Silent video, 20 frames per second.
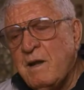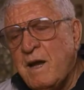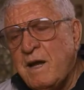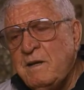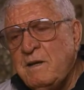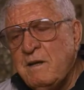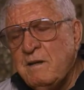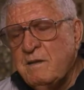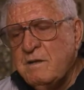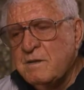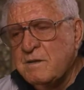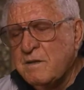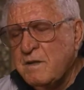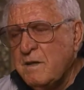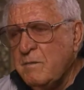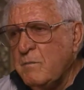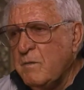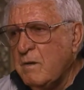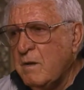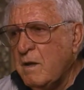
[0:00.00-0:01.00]
I did the
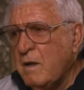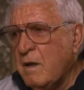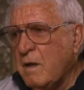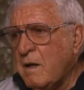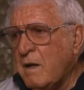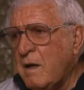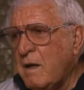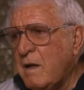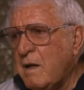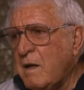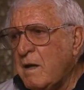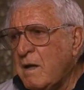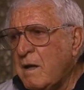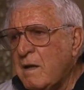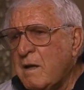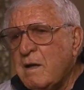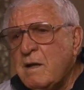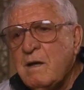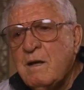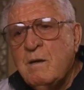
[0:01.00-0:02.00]
same thing. I
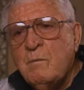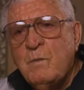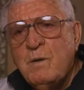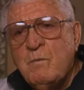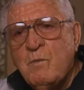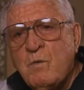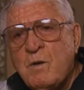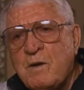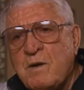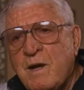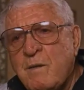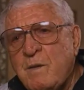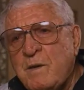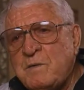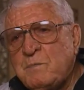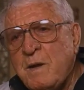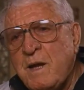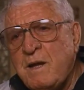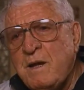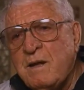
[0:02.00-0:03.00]
remember one time I
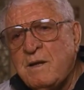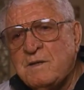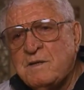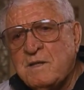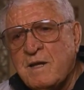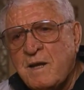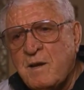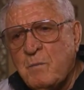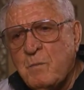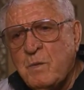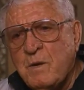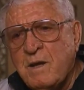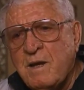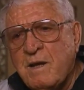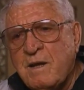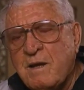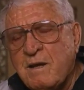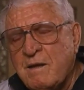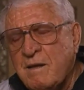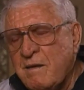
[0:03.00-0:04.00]
painted a set
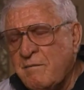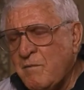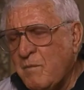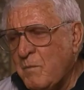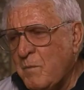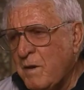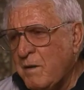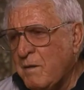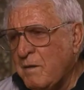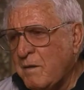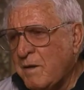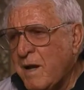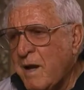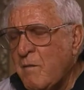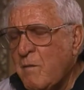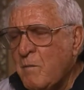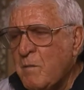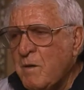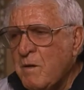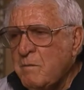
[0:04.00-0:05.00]
pink, and everybody, the
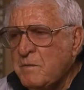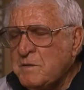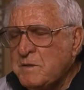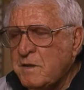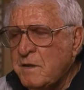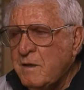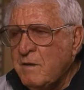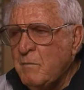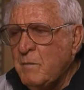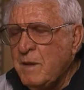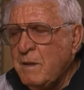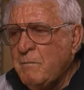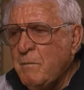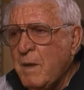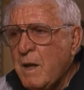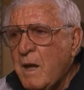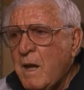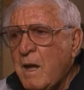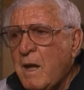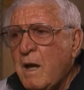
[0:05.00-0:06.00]
cameraman, almost killed me,
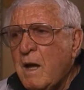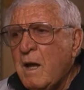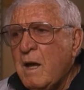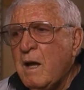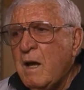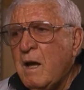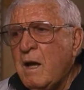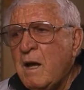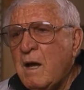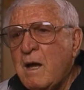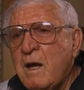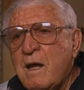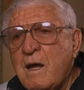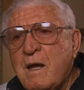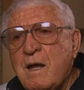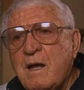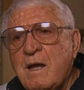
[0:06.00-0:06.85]
uh,